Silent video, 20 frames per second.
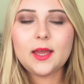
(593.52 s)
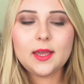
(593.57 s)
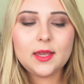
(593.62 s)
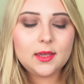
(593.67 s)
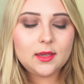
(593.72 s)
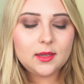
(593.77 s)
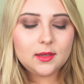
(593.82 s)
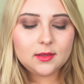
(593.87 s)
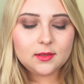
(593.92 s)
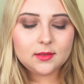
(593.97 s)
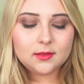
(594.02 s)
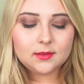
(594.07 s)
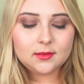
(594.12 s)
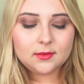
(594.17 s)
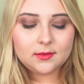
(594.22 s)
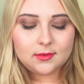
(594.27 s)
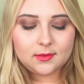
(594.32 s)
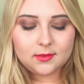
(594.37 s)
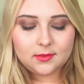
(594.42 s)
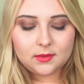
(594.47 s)
I
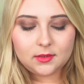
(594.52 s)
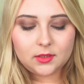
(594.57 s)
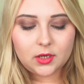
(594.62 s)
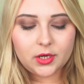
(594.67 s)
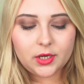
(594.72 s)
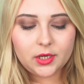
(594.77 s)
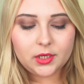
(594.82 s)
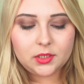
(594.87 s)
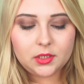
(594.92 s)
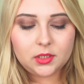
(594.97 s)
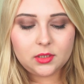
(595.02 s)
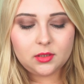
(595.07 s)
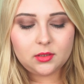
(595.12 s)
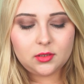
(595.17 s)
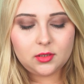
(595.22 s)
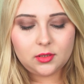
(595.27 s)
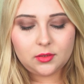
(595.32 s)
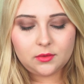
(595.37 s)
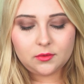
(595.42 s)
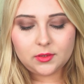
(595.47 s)
started
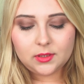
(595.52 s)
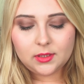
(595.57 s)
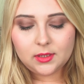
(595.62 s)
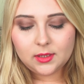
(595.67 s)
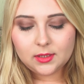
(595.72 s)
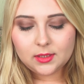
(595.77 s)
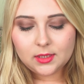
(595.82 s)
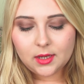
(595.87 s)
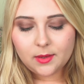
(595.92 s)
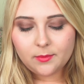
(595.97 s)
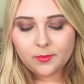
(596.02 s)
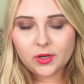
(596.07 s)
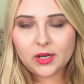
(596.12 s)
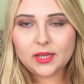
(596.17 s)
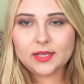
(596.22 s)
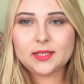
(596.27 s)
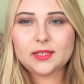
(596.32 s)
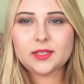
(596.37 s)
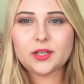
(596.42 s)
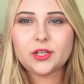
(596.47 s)
using them, when
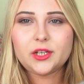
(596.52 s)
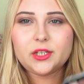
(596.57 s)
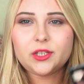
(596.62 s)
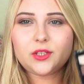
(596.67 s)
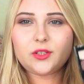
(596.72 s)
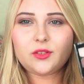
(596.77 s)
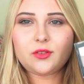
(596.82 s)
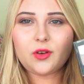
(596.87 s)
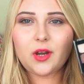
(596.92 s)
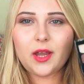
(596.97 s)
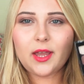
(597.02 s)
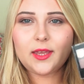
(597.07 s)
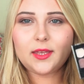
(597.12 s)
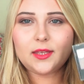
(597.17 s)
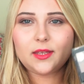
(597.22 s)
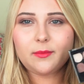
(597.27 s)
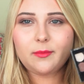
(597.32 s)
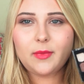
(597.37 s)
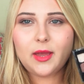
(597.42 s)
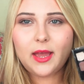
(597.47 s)
I started
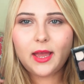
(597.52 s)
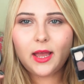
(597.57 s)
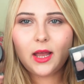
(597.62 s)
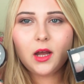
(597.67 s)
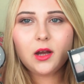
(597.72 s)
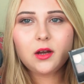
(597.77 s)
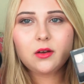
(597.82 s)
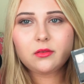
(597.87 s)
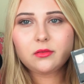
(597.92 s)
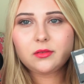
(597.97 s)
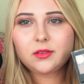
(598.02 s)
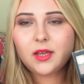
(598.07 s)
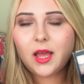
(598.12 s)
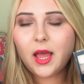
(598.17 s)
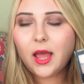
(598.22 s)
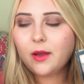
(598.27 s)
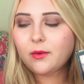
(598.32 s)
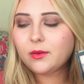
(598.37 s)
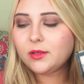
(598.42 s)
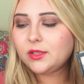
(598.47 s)
trying them out,
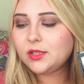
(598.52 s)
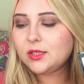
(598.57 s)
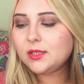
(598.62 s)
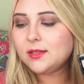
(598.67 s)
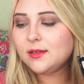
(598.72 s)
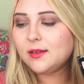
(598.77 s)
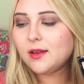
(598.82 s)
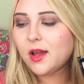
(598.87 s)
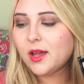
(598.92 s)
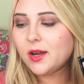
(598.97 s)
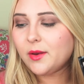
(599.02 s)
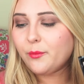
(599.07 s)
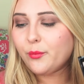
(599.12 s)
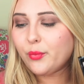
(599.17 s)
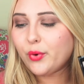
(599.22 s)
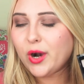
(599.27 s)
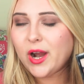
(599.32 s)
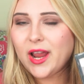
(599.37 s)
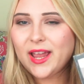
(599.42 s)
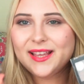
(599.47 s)
I was just not
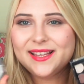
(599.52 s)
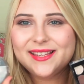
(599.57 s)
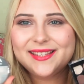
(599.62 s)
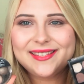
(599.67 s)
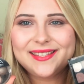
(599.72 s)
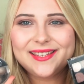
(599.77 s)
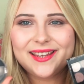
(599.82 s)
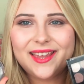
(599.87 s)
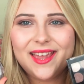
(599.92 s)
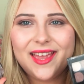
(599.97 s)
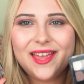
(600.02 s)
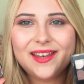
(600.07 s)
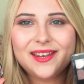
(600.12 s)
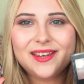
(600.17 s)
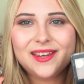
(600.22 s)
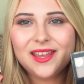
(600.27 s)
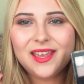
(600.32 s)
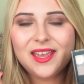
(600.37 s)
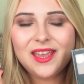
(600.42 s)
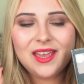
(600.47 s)
impressed.
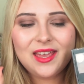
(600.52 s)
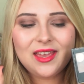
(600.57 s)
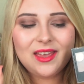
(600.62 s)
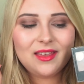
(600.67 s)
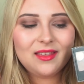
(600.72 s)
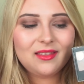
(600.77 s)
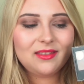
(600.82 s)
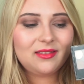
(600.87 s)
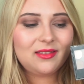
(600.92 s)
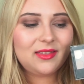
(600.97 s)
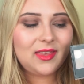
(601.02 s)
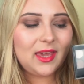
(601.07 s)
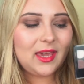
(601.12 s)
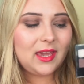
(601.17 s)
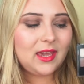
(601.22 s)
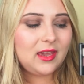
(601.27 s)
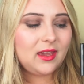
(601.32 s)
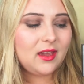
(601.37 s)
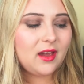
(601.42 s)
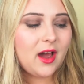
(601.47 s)
Again,
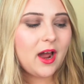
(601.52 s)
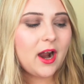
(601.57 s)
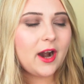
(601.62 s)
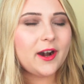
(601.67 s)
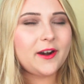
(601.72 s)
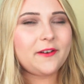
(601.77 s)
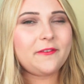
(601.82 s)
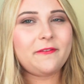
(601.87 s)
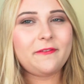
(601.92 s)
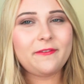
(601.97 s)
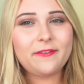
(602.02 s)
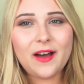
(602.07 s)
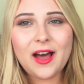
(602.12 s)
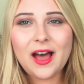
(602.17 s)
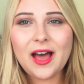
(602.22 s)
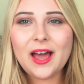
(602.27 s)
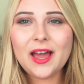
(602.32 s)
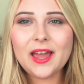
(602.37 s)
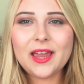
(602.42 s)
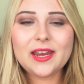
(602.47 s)
they are
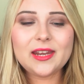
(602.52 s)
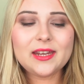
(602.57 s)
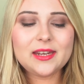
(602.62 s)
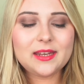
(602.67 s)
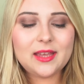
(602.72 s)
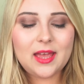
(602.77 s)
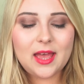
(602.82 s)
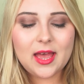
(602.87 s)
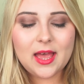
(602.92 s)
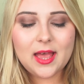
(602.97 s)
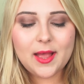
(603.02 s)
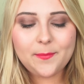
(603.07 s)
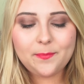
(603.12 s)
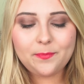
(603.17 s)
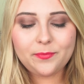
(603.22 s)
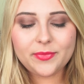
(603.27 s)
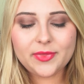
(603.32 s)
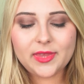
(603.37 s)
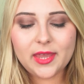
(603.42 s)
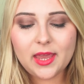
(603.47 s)
fine.
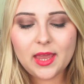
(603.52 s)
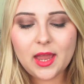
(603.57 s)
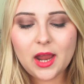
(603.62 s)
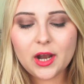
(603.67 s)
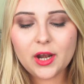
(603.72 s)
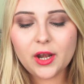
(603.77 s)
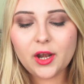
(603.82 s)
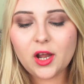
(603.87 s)
They are